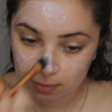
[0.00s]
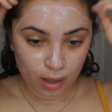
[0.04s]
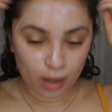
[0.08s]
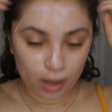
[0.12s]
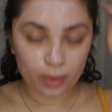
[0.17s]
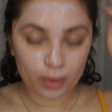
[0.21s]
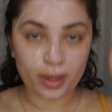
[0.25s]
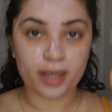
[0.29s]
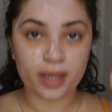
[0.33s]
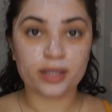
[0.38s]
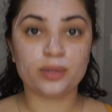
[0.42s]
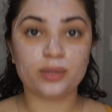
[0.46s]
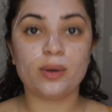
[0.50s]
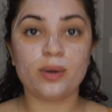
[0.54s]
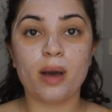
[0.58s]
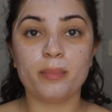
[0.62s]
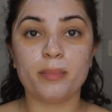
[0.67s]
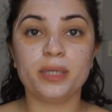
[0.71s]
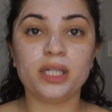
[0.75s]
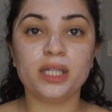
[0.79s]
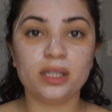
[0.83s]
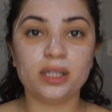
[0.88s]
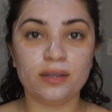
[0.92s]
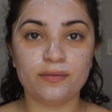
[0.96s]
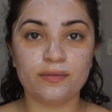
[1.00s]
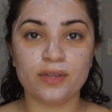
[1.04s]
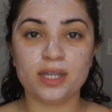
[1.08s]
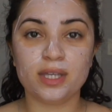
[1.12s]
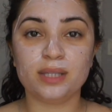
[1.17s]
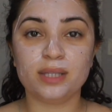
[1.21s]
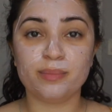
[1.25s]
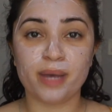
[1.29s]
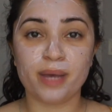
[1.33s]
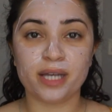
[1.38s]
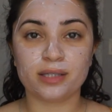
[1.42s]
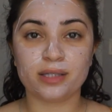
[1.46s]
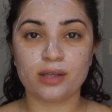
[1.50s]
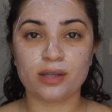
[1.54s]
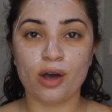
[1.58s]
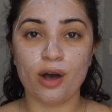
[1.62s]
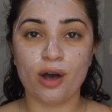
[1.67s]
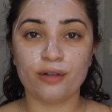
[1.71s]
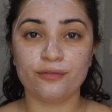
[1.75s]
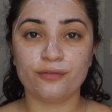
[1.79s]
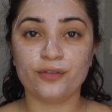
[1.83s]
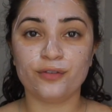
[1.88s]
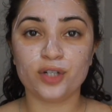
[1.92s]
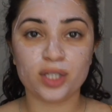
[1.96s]
Okay, so I'm gonna leave this mask
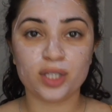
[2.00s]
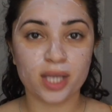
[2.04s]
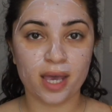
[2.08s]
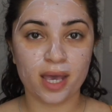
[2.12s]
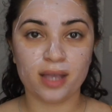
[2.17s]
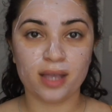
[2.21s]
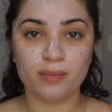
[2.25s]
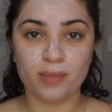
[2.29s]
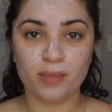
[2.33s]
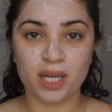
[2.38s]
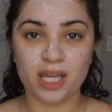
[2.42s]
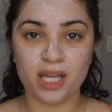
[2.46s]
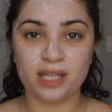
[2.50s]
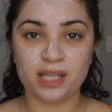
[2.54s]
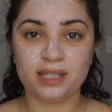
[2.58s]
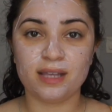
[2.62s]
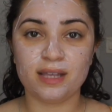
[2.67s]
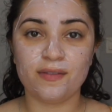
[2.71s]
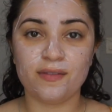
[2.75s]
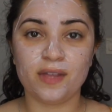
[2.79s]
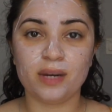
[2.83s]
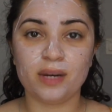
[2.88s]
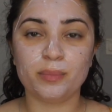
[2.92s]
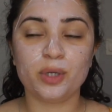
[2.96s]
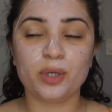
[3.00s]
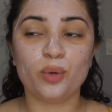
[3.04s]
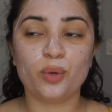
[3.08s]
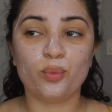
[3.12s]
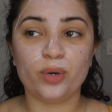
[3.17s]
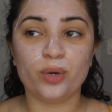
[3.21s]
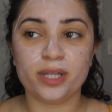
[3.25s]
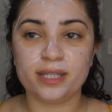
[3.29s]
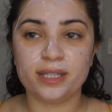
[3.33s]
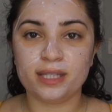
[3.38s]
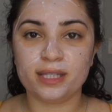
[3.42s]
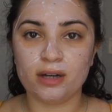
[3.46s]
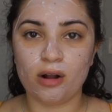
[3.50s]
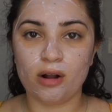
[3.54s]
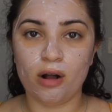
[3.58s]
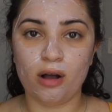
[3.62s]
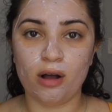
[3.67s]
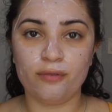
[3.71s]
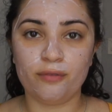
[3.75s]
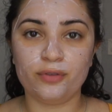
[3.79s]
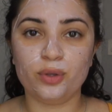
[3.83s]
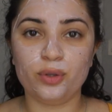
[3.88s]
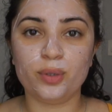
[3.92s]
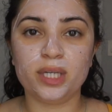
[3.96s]
on for 10 minutes and then I'm gonna rinse it
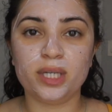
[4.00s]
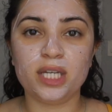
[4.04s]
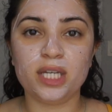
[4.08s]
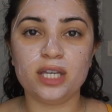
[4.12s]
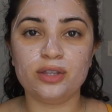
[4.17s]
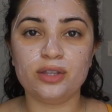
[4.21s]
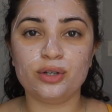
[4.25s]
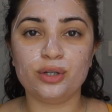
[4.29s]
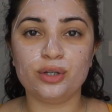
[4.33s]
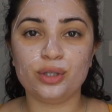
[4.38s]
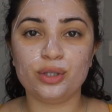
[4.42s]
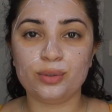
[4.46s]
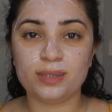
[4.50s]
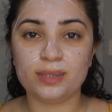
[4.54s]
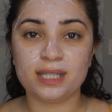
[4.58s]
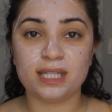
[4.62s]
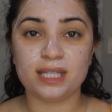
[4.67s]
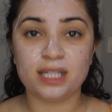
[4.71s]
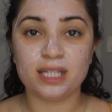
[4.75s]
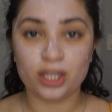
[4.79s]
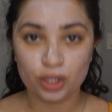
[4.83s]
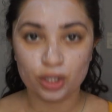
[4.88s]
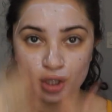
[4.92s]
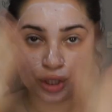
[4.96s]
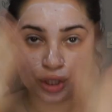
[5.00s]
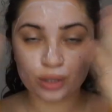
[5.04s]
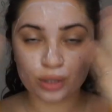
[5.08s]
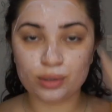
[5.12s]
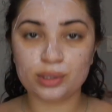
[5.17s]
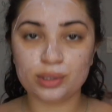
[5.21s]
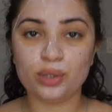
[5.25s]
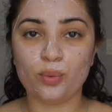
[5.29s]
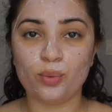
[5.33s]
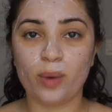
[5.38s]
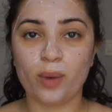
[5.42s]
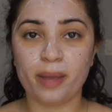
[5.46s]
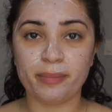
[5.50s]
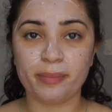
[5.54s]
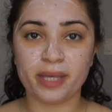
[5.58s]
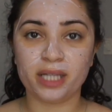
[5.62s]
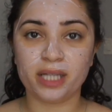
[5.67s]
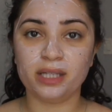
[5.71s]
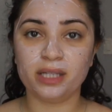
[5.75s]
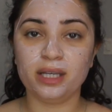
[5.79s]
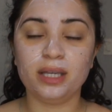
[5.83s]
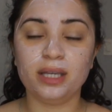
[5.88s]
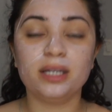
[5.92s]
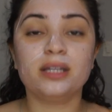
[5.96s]
off. You can either use a tissue to wipe it
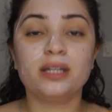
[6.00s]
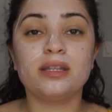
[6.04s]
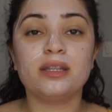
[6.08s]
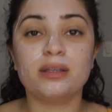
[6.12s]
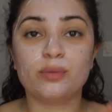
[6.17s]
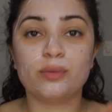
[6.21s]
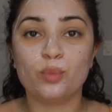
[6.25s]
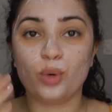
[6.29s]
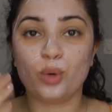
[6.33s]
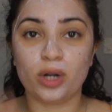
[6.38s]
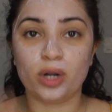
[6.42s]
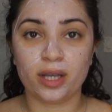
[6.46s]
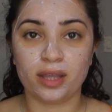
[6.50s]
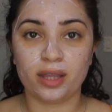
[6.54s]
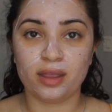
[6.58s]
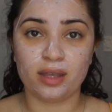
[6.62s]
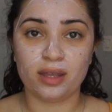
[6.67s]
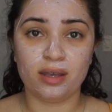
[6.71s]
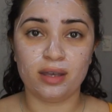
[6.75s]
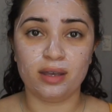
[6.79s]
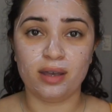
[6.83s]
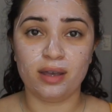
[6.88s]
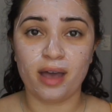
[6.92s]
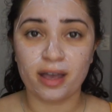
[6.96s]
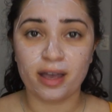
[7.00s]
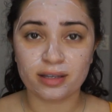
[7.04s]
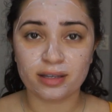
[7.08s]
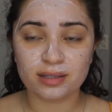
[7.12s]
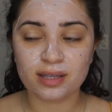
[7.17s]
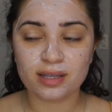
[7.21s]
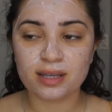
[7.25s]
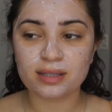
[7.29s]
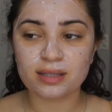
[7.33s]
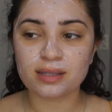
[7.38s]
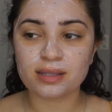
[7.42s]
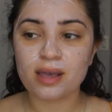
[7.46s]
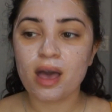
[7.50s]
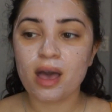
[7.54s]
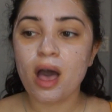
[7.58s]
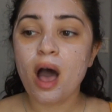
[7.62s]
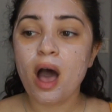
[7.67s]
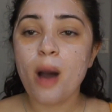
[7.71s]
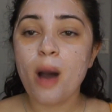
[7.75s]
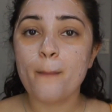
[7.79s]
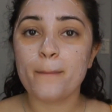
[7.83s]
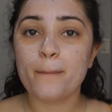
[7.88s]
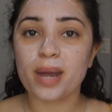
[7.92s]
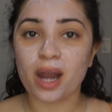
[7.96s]
clean and then work in the excess,
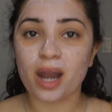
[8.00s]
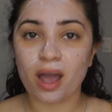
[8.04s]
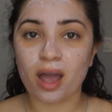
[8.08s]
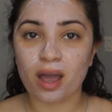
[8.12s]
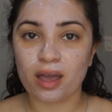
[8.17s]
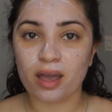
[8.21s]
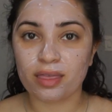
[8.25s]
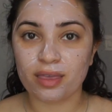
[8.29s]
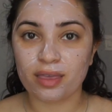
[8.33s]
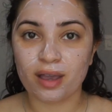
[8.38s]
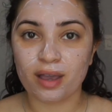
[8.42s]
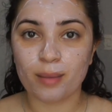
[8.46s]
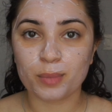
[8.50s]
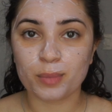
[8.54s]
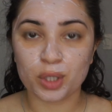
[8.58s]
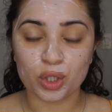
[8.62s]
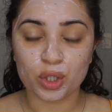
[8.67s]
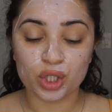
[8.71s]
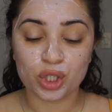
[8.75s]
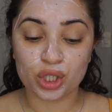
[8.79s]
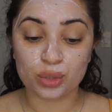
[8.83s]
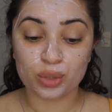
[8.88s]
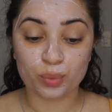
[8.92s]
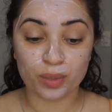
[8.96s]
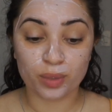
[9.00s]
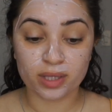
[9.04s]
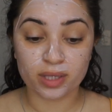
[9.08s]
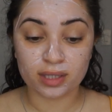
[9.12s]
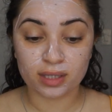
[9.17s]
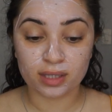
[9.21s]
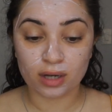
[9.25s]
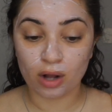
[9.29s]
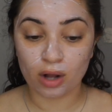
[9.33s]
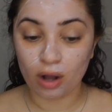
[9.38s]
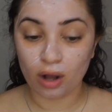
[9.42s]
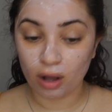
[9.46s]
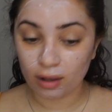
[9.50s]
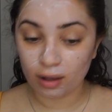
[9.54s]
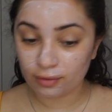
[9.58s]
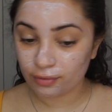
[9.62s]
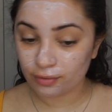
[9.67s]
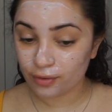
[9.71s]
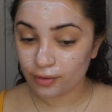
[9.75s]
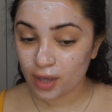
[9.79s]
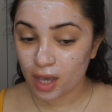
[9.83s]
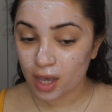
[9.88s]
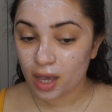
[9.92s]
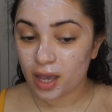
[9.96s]
but I think I'm gonna just rinse it off.